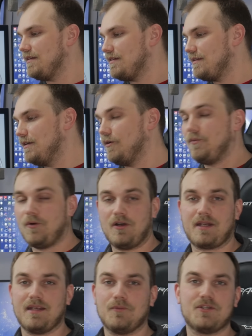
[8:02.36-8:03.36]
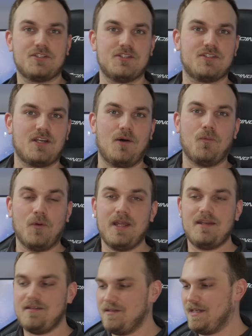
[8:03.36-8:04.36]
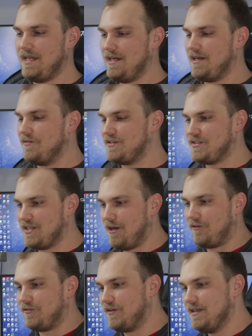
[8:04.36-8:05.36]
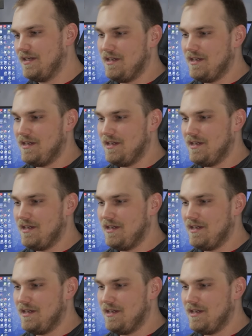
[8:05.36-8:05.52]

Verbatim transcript: is still working, which is a win in and of itself.